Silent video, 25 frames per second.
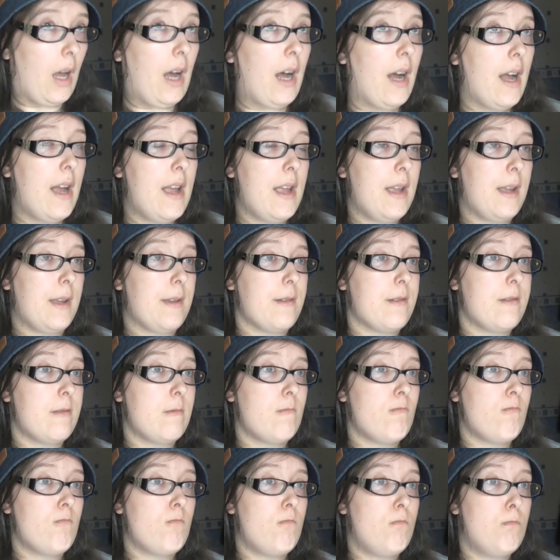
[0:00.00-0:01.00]
I
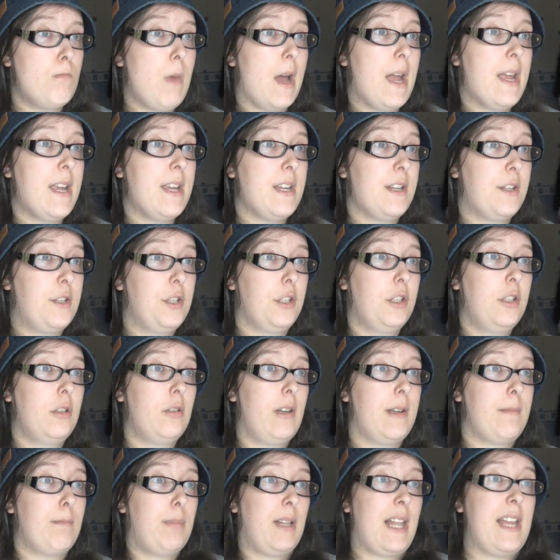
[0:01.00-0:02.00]
may
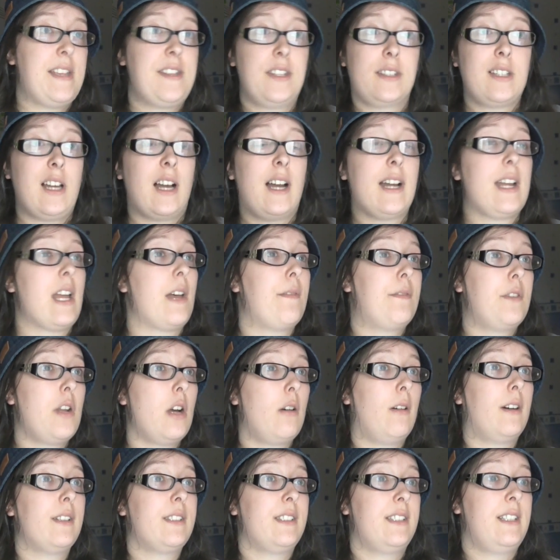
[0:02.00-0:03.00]
do in places I have
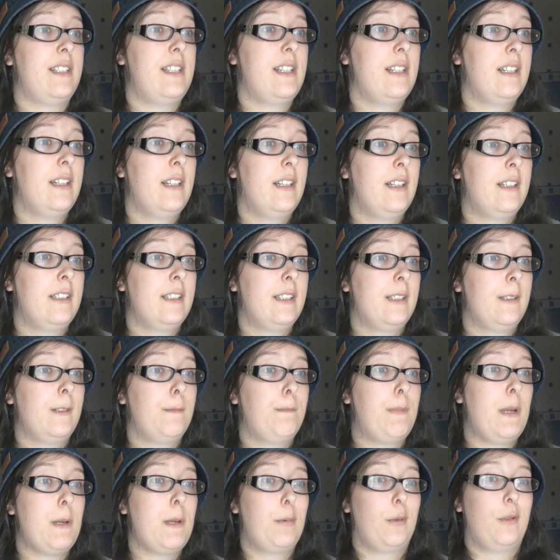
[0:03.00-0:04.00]
no idea.
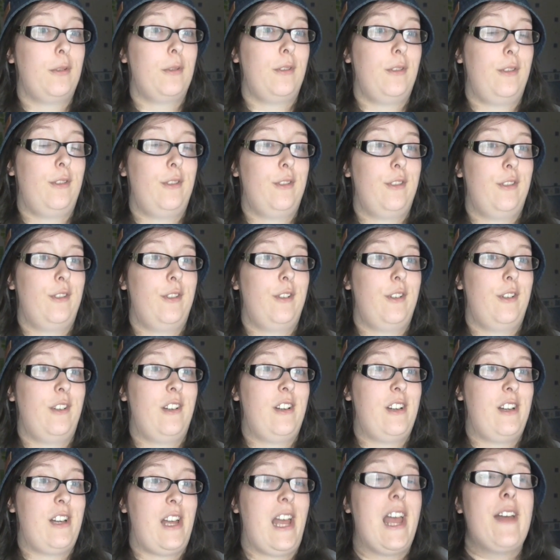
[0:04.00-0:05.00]
People,
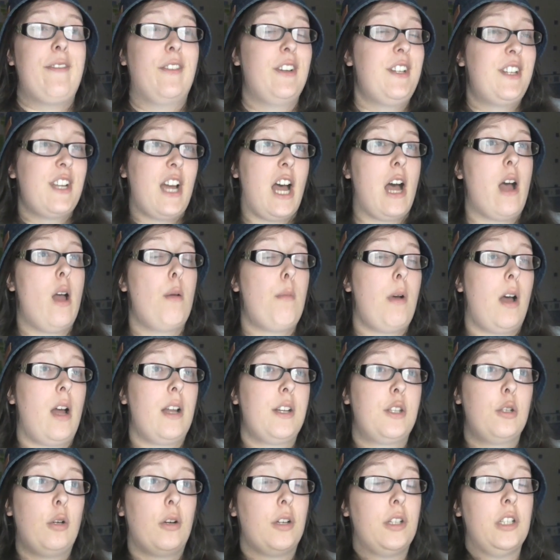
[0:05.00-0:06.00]
every time
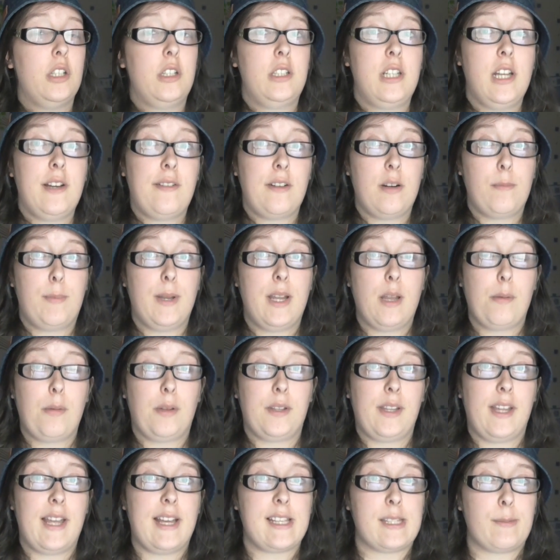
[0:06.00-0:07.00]
I talk to different
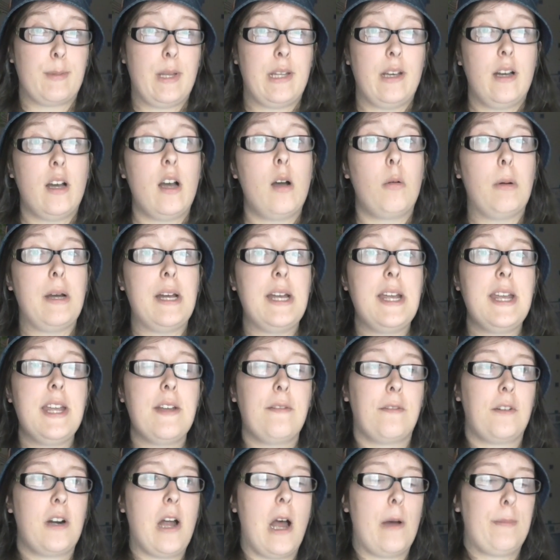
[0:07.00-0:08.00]
people, they ask me, "Oh, where are
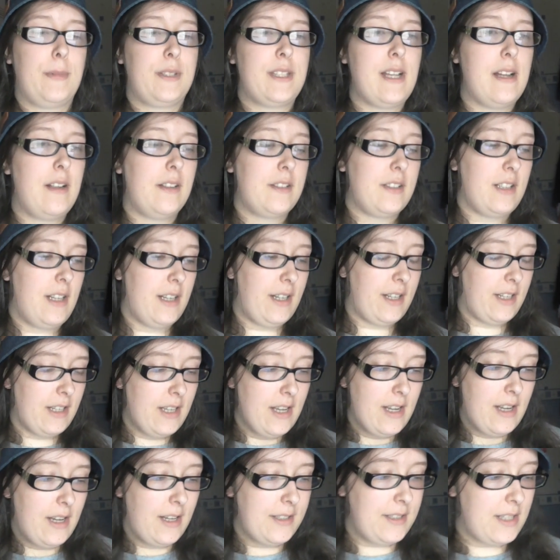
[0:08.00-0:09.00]
you from? It sounds
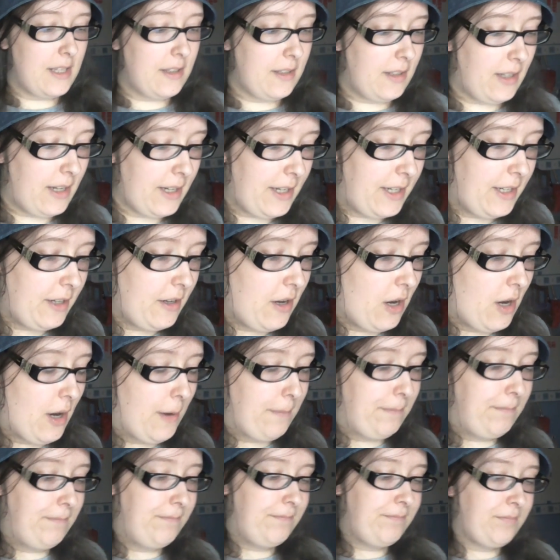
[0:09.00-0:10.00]
like, sounds like you're
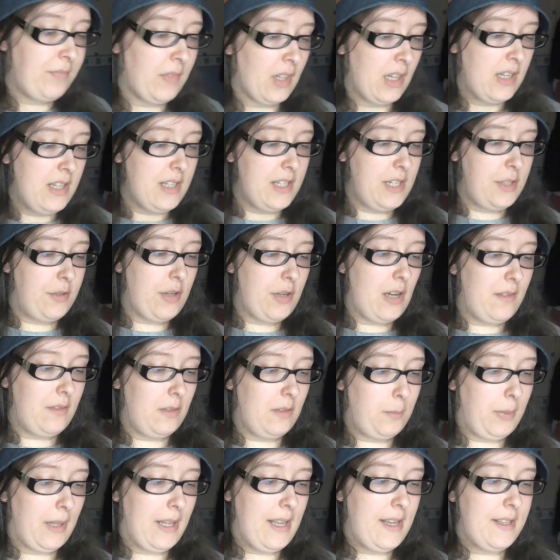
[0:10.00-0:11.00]
um, you
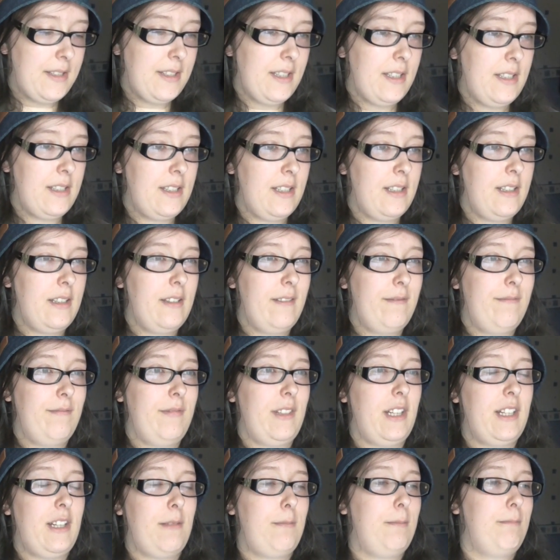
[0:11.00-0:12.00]
travel places," and,
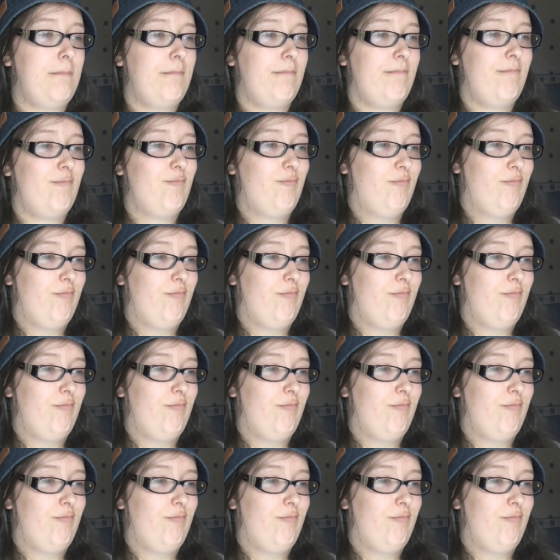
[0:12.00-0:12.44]
and I'm